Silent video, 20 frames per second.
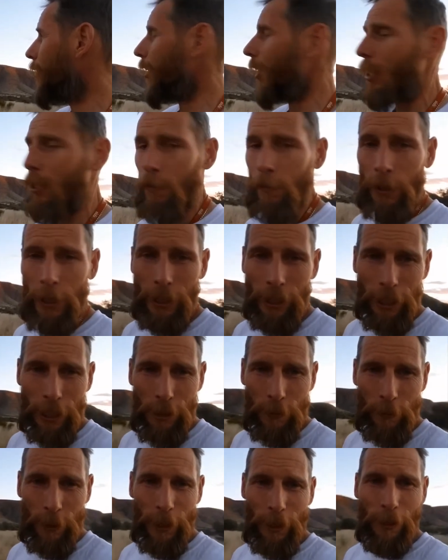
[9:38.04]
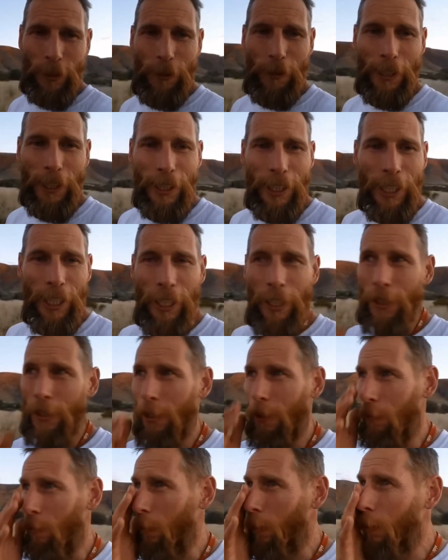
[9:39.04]
That's me. That's me. I like that. I
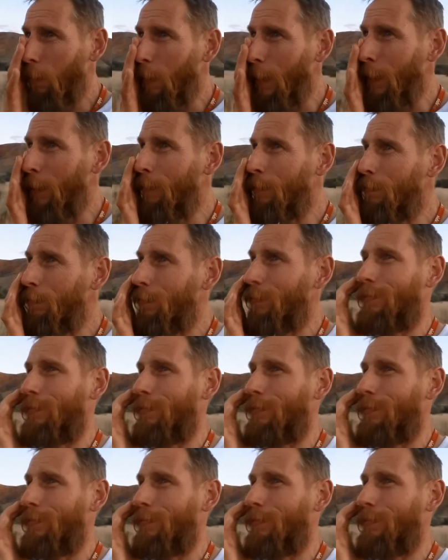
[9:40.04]
don't want to be